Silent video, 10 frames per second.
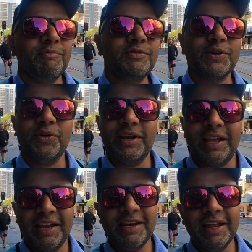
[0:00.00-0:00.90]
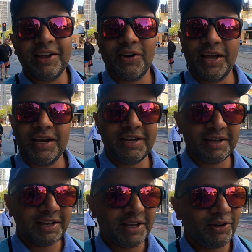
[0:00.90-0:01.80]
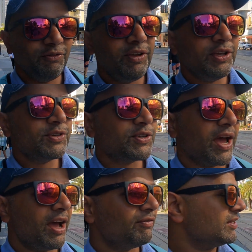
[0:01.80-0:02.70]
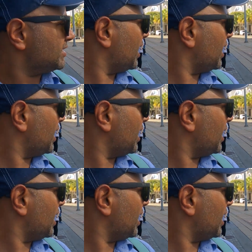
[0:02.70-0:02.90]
So in India, right, we used to have this